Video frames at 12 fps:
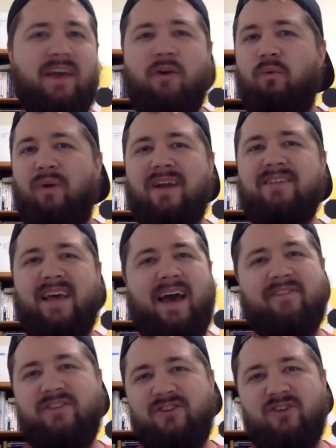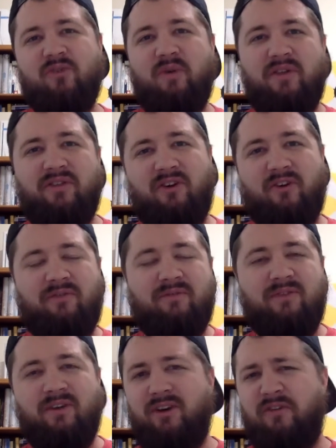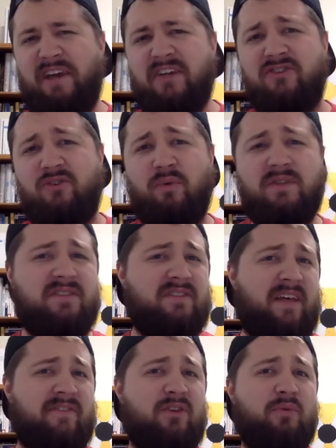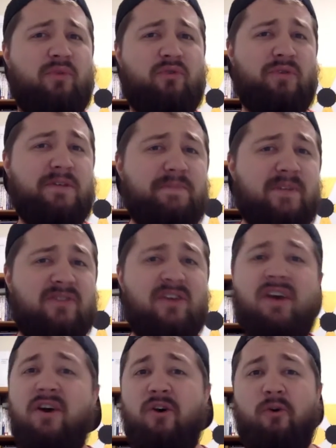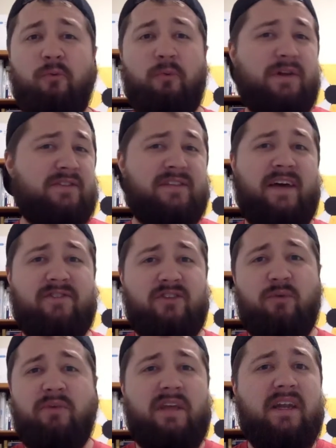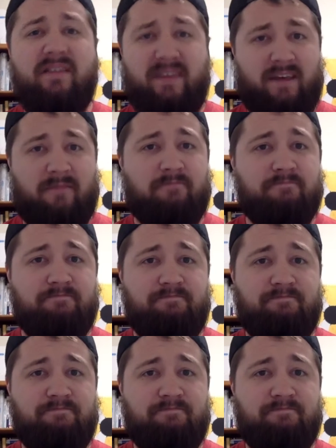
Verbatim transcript: And what does that have to do with co- the Covational? What does this have to do with Christmas? What does this have to do with anything?